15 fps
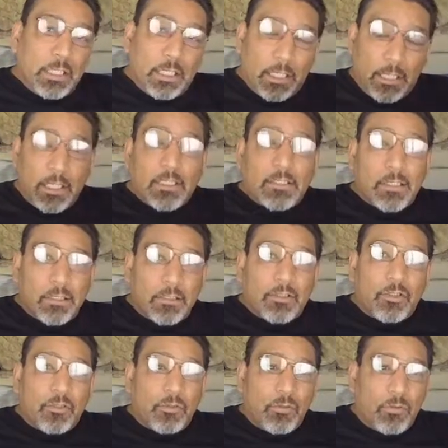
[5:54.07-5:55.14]
And I guess I can
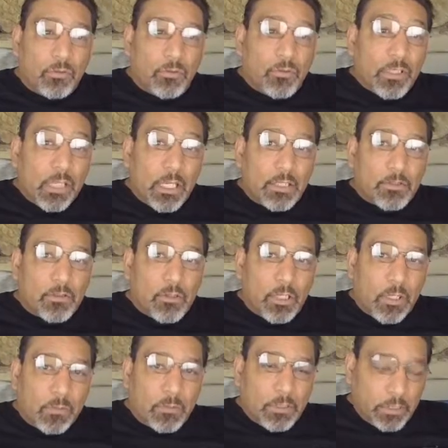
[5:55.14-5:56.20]
tell you the answer to
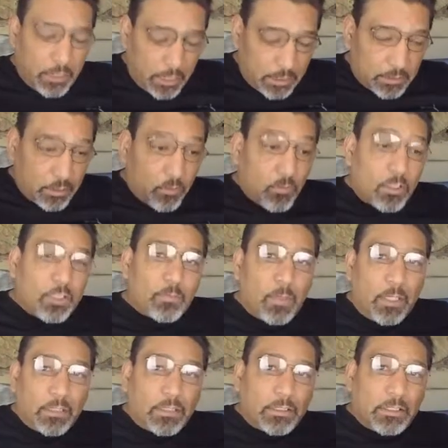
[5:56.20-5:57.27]
that one. Yes, it was
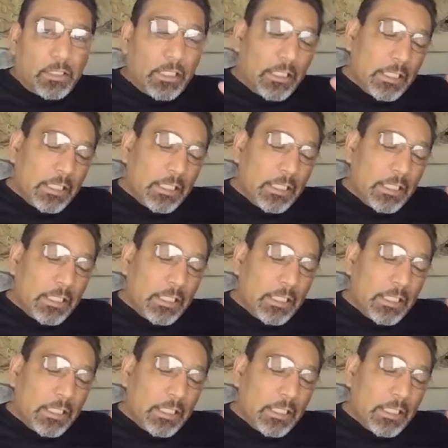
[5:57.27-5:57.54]
policy.